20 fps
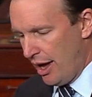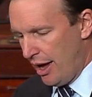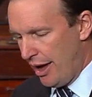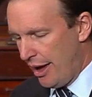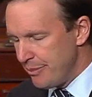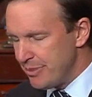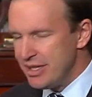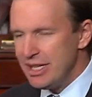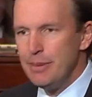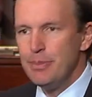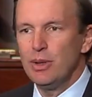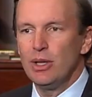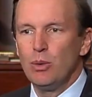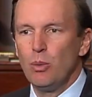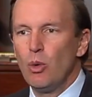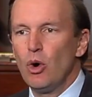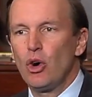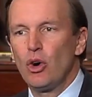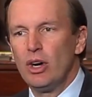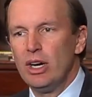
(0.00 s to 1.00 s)
I'm deeply
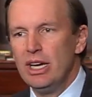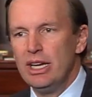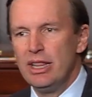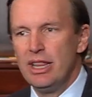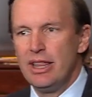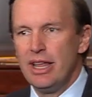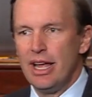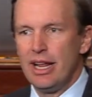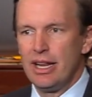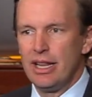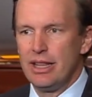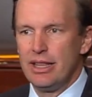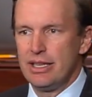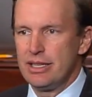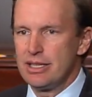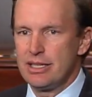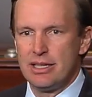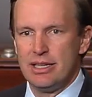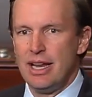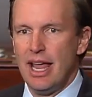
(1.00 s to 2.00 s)
worried that
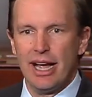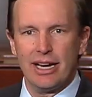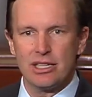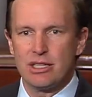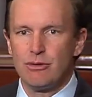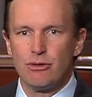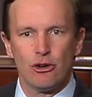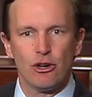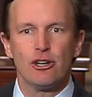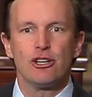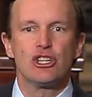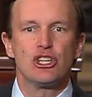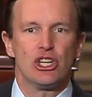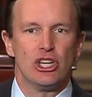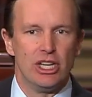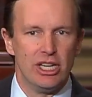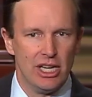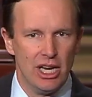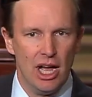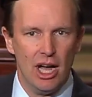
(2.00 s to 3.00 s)
this next
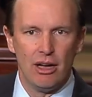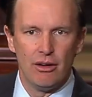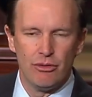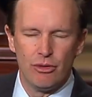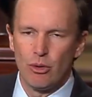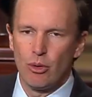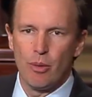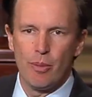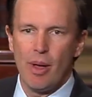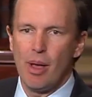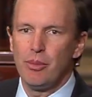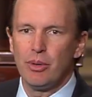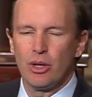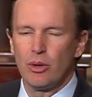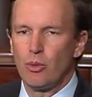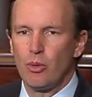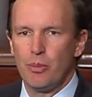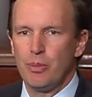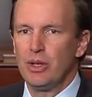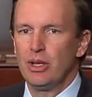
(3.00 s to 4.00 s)
version of the
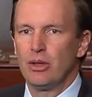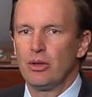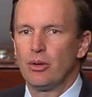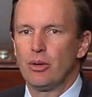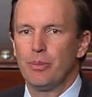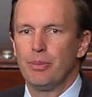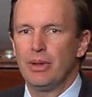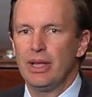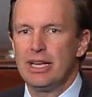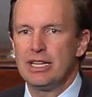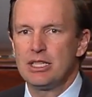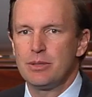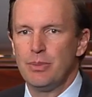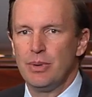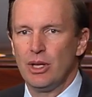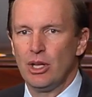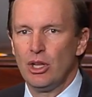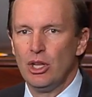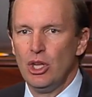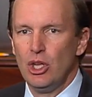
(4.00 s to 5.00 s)
Republican repeal and replace
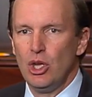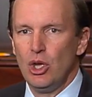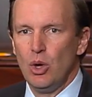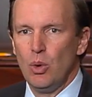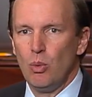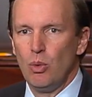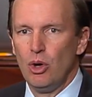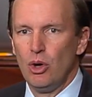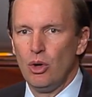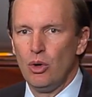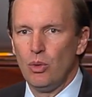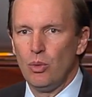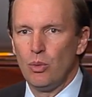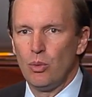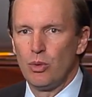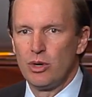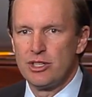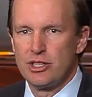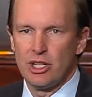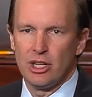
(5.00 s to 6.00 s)
bill will
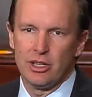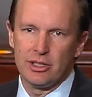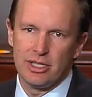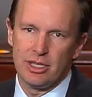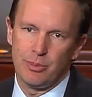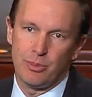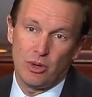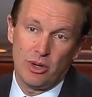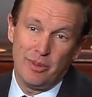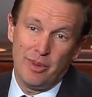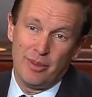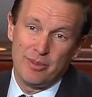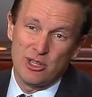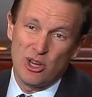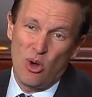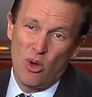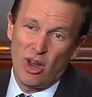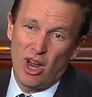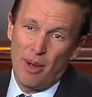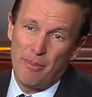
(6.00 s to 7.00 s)
result in premiums
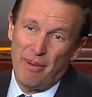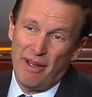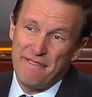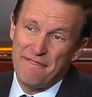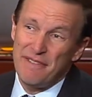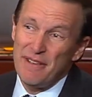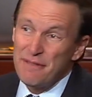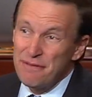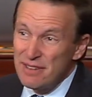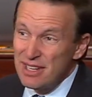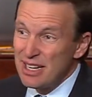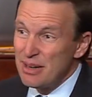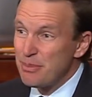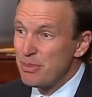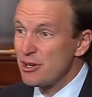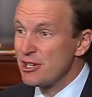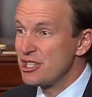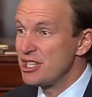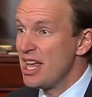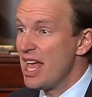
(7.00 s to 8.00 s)
going up by 15
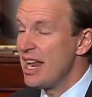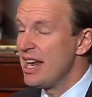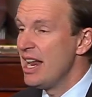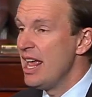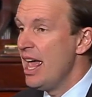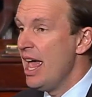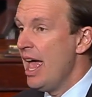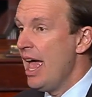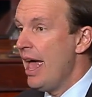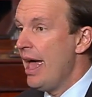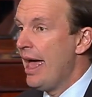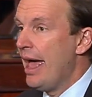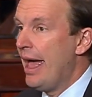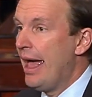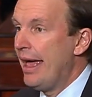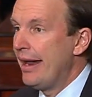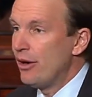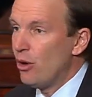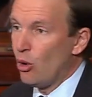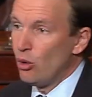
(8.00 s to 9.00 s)
percent
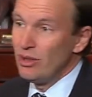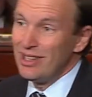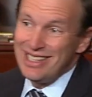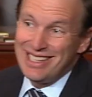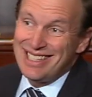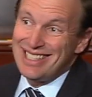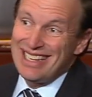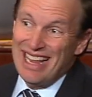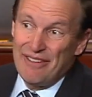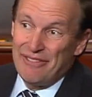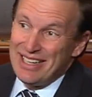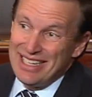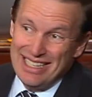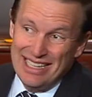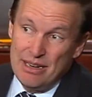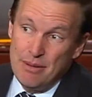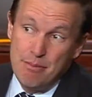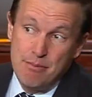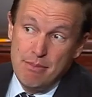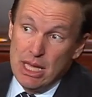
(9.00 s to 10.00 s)
and only
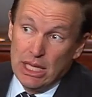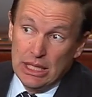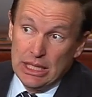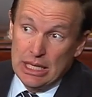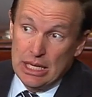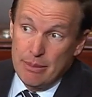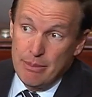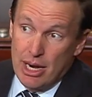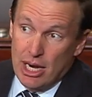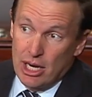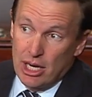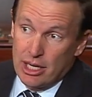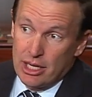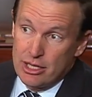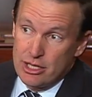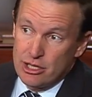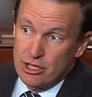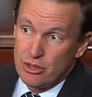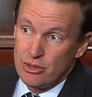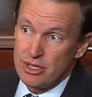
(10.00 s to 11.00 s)
17 million
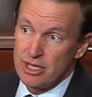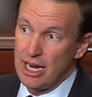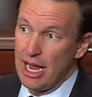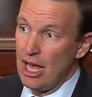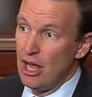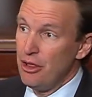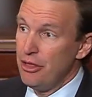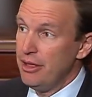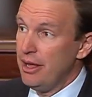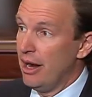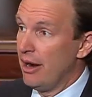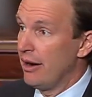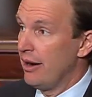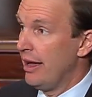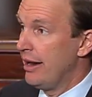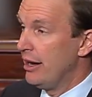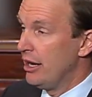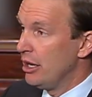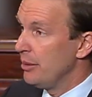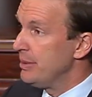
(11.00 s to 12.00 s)
Americans losing health care,
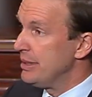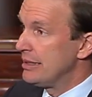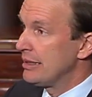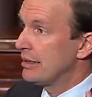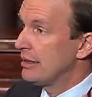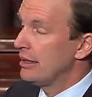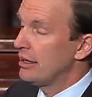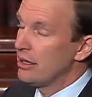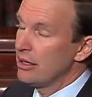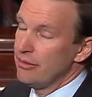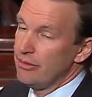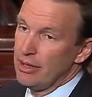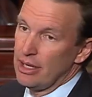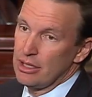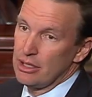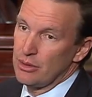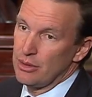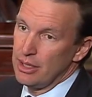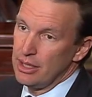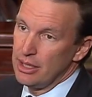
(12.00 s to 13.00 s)
and it'll be declared a
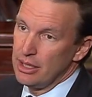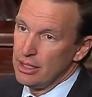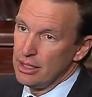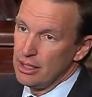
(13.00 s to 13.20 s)
victory.